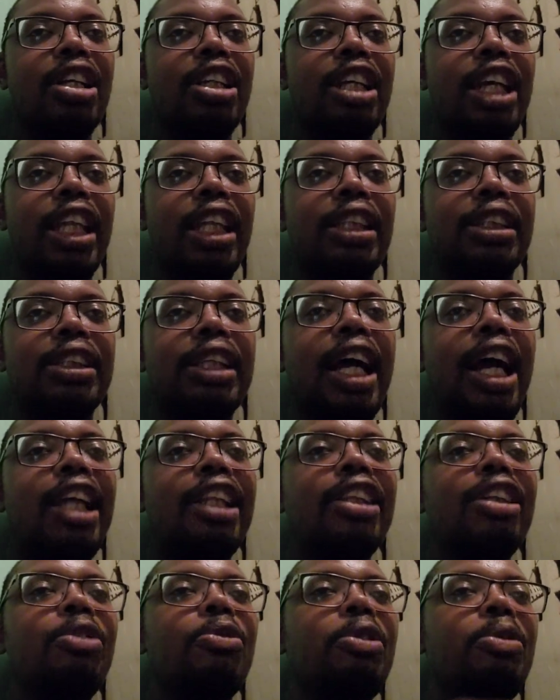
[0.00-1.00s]
You
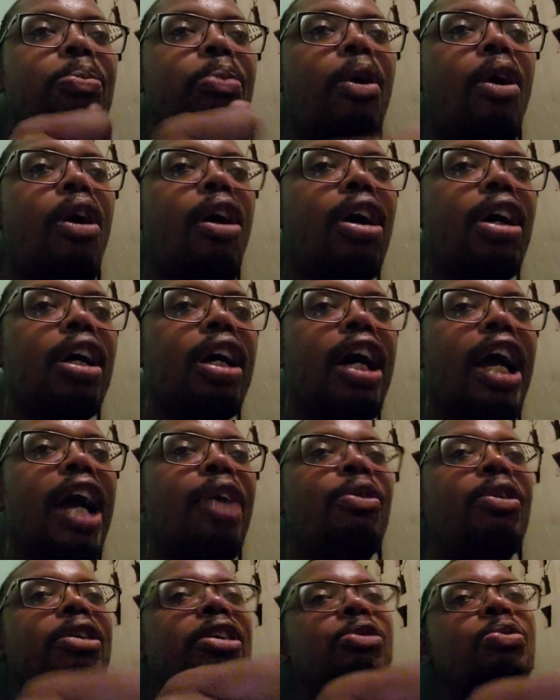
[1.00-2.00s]
understand? We pong
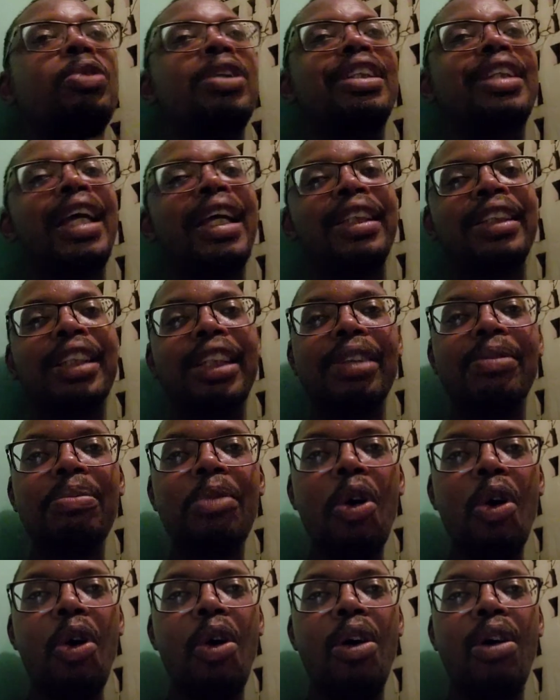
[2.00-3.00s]
and we dent it
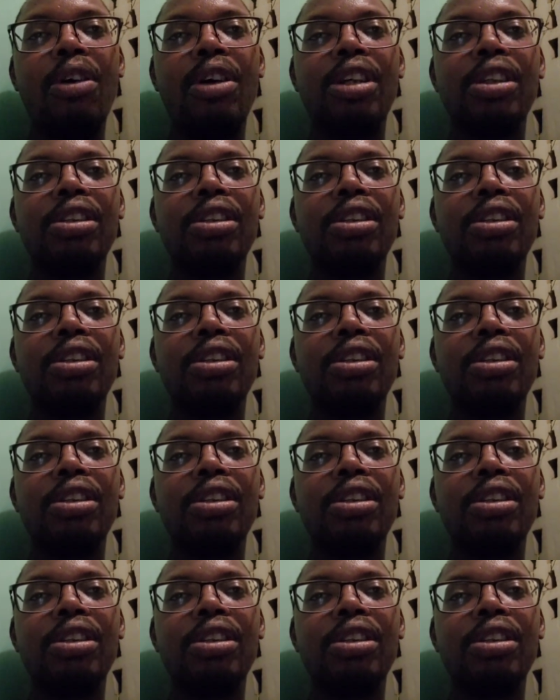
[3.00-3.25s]
more.